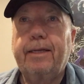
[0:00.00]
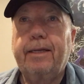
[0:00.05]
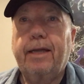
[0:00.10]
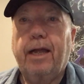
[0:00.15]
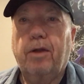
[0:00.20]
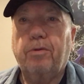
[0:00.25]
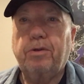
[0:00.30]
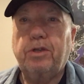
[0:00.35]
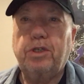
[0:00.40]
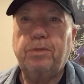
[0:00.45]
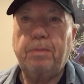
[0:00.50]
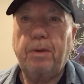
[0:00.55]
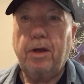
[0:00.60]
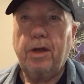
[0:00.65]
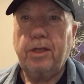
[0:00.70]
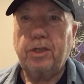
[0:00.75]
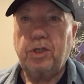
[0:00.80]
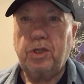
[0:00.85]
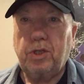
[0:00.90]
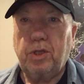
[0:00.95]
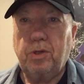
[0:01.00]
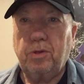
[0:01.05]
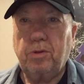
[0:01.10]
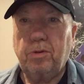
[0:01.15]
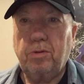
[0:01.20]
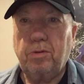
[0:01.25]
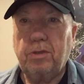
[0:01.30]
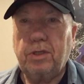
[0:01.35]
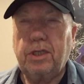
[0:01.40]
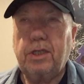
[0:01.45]
response
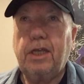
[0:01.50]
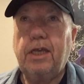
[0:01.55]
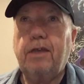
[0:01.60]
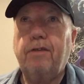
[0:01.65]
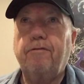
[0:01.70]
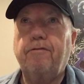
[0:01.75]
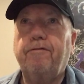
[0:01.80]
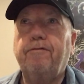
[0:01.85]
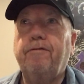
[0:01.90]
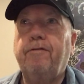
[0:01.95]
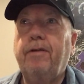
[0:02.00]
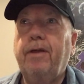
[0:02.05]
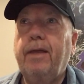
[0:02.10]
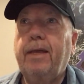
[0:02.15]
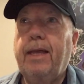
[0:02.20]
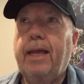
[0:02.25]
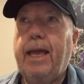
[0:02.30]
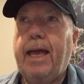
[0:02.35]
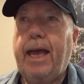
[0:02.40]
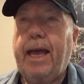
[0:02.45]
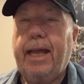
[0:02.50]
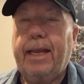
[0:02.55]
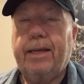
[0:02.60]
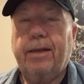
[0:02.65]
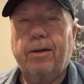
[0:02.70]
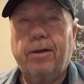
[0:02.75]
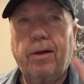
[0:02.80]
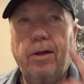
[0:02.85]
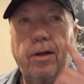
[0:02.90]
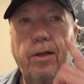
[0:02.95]
to Steve at
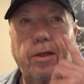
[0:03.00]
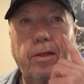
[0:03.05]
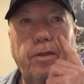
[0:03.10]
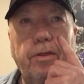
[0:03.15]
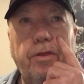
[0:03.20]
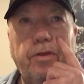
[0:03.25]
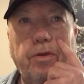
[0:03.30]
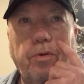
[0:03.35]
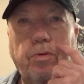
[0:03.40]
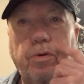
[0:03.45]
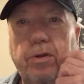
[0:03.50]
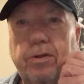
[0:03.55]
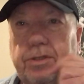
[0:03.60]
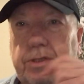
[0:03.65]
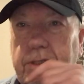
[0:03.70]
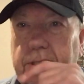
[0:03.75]
All the World's a